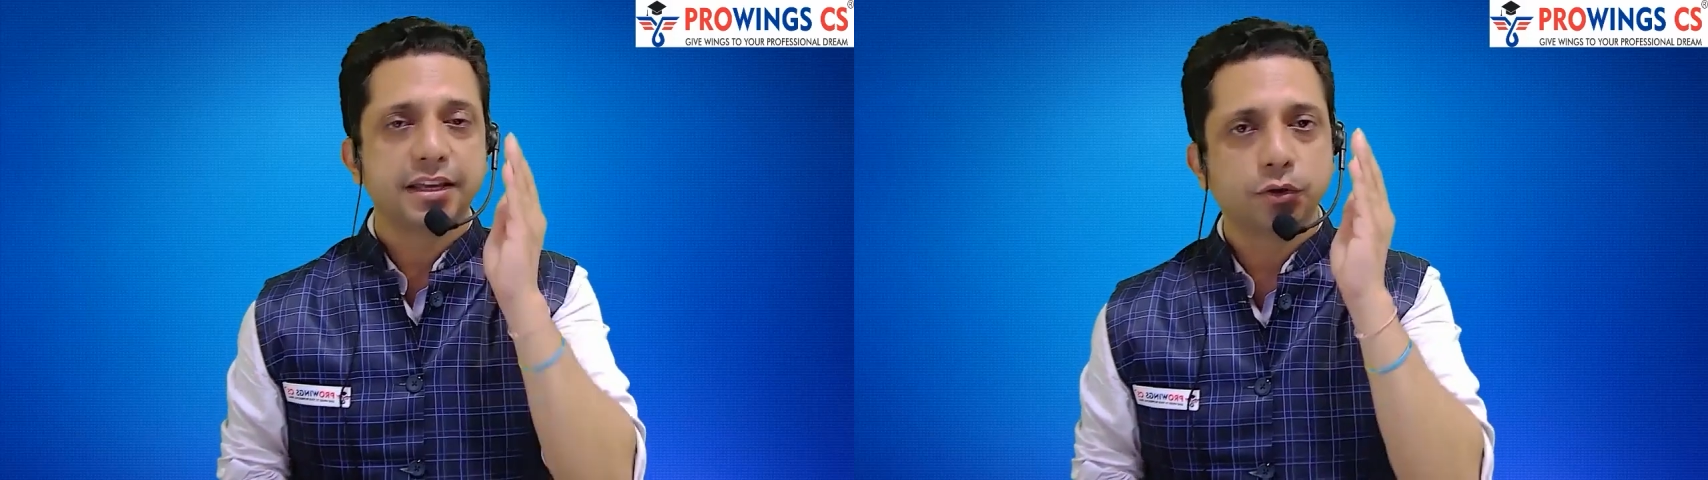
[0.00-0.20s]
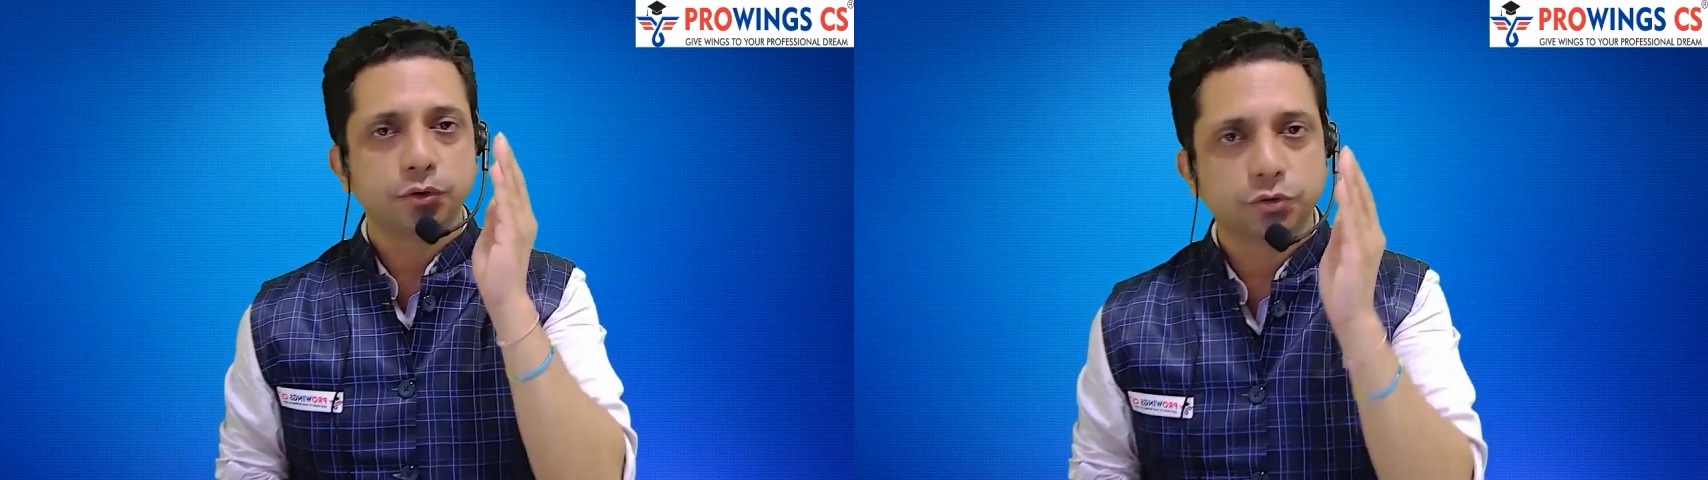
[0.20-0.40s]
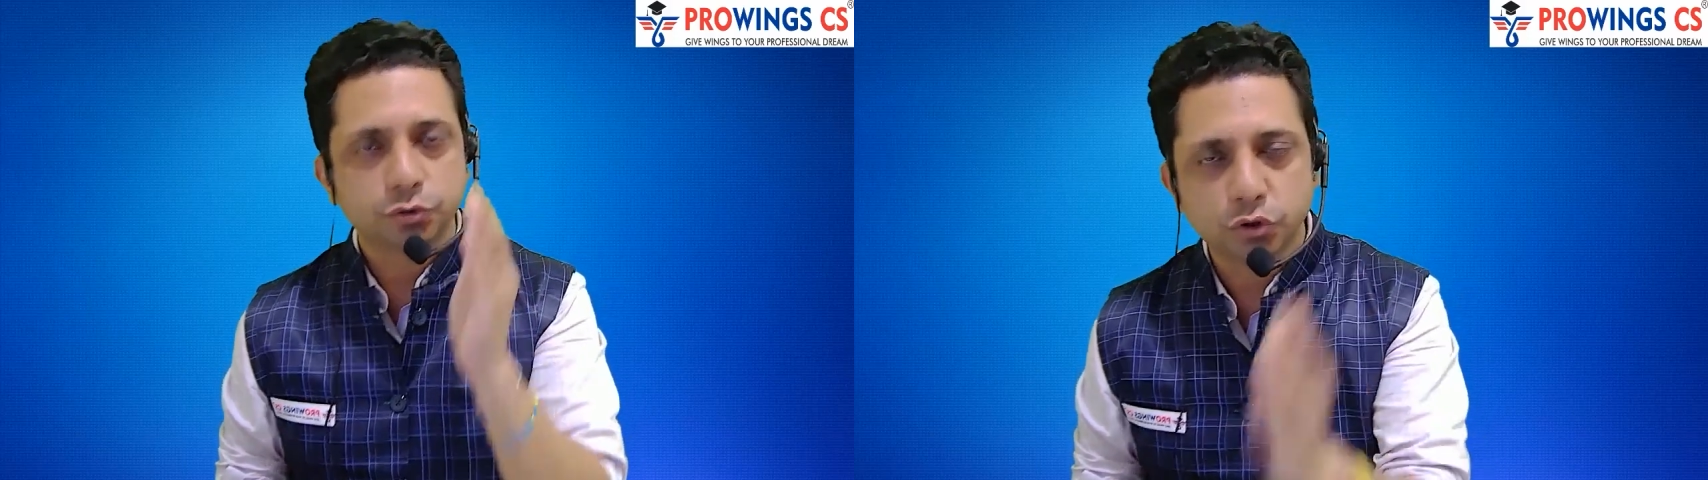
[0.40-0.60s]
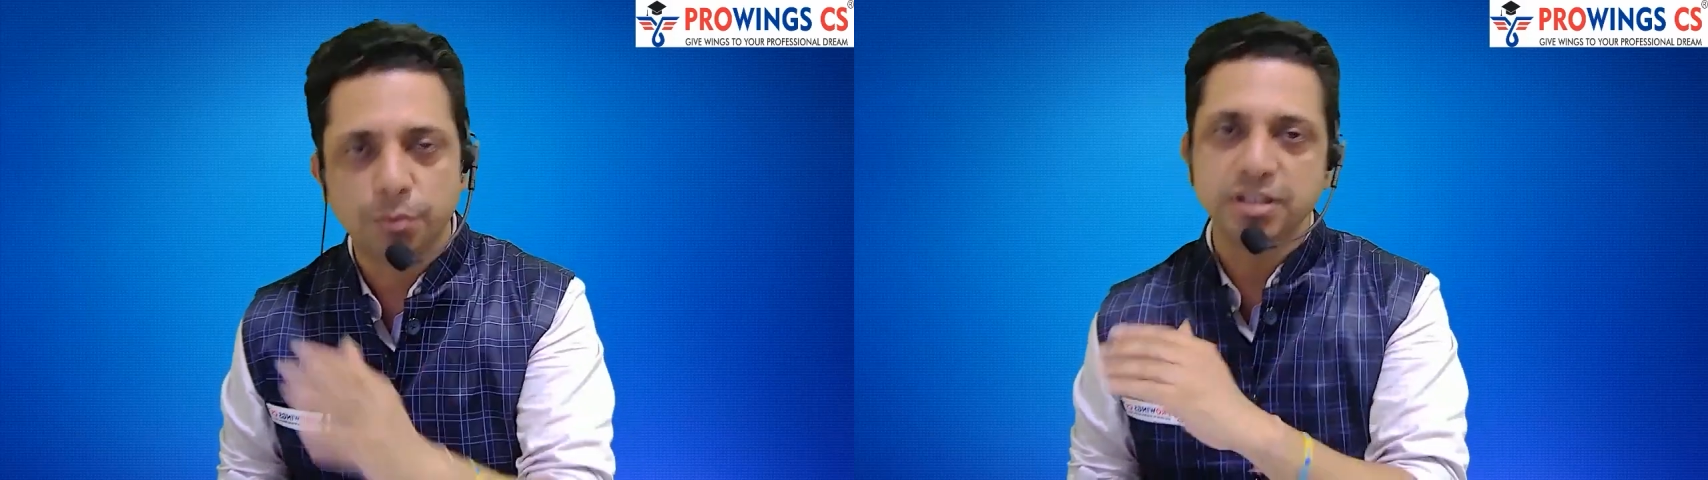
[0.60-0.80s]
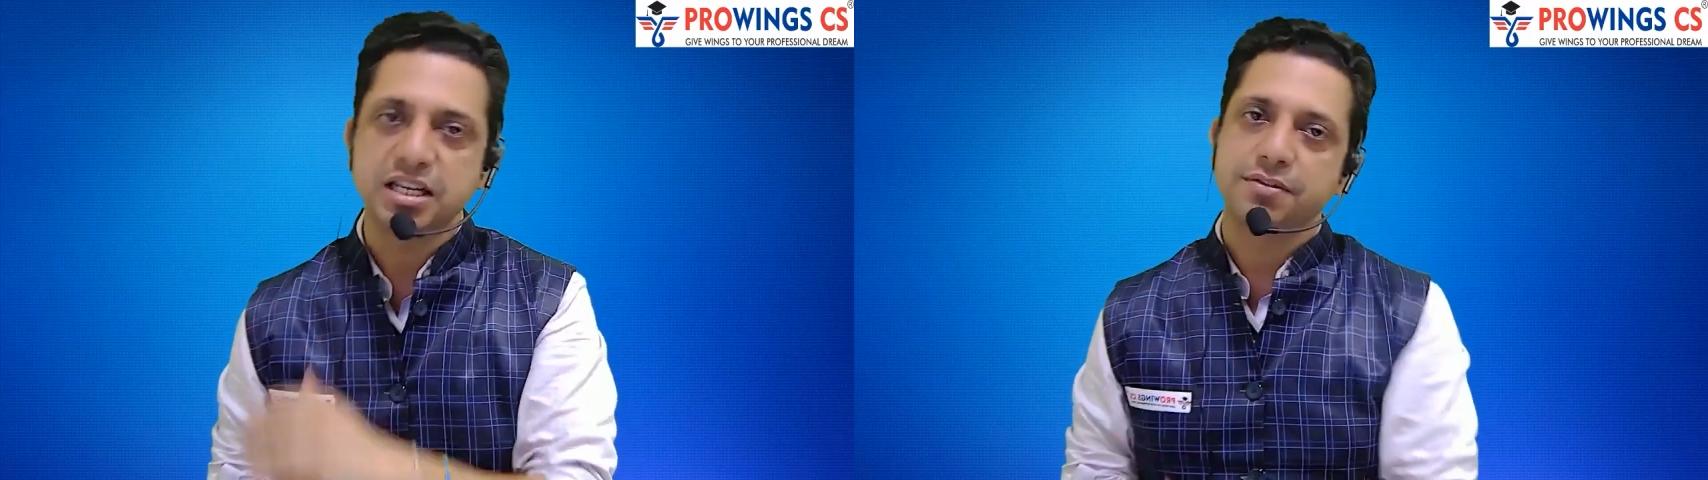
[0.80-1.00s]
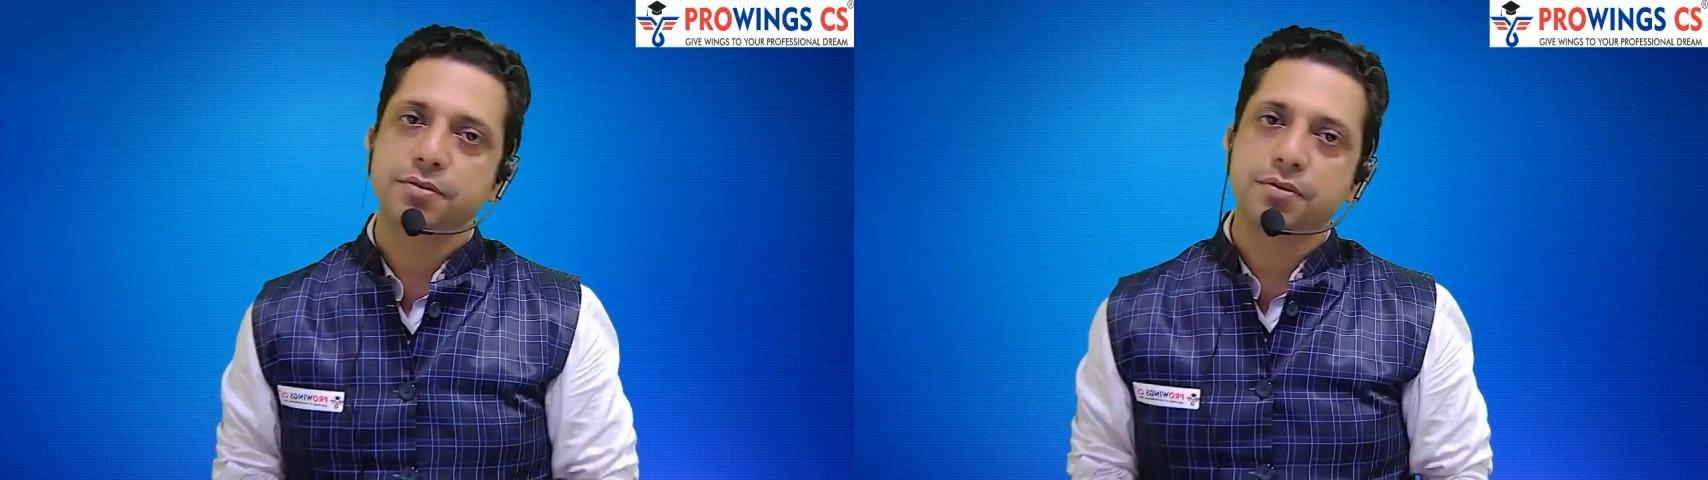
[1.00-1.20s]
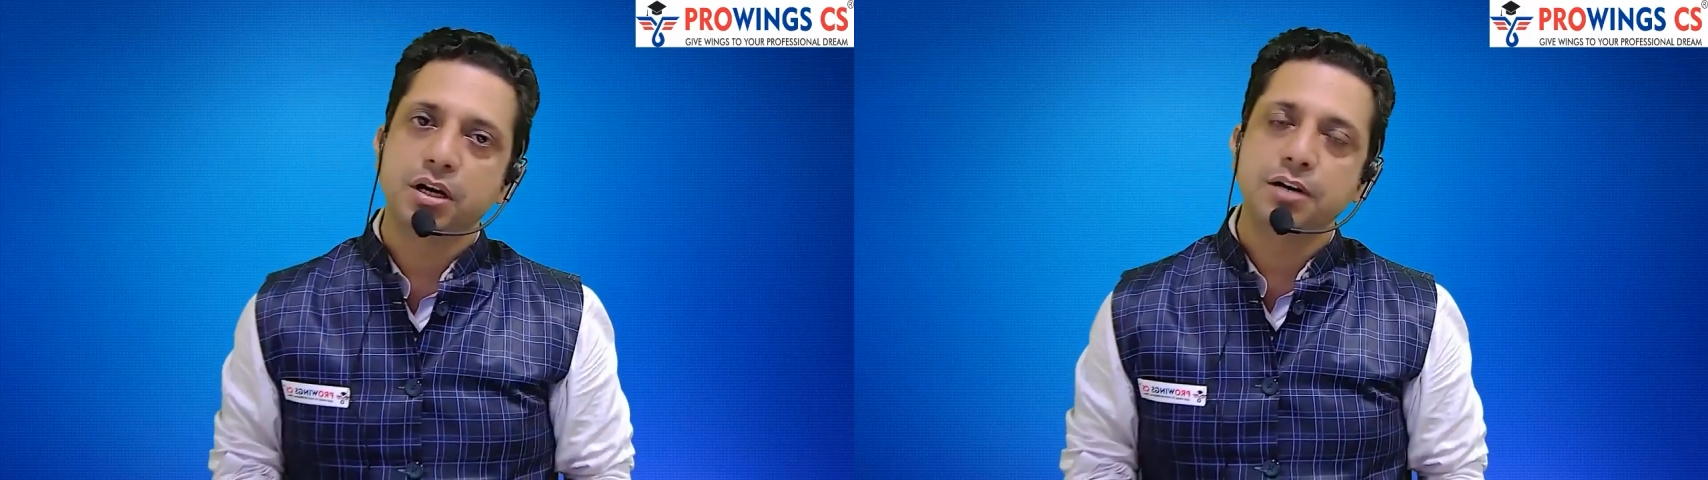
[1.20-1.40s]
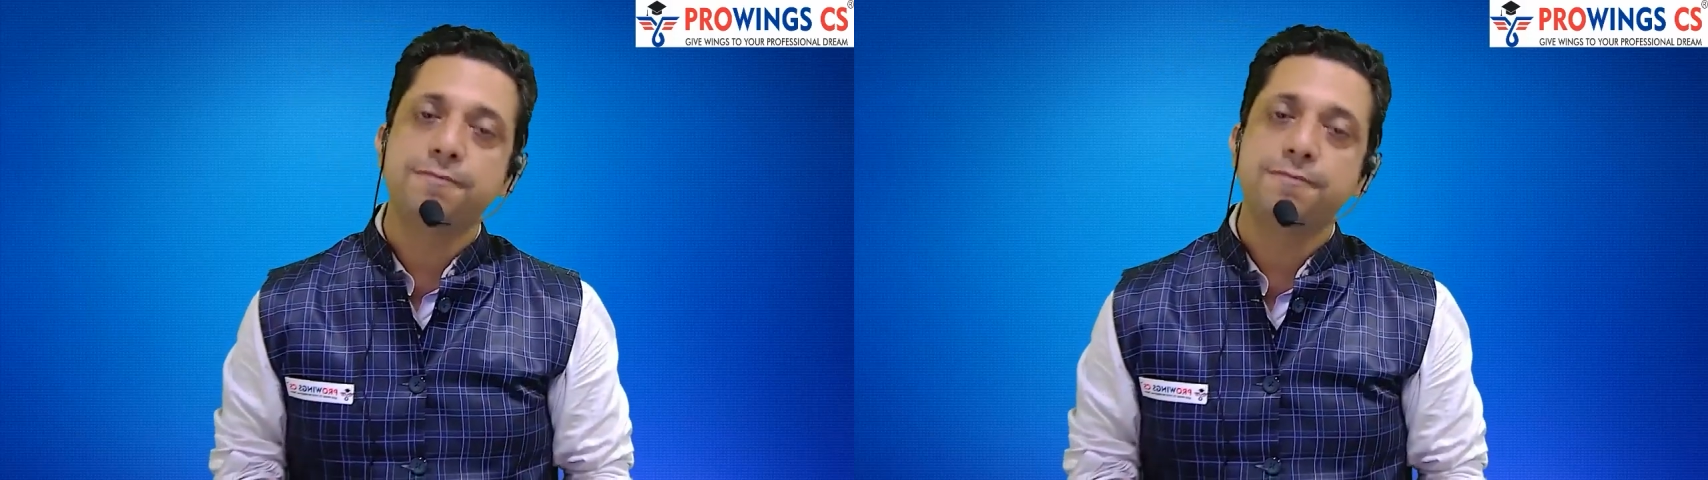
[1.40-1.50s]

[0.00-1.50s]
you so much everyone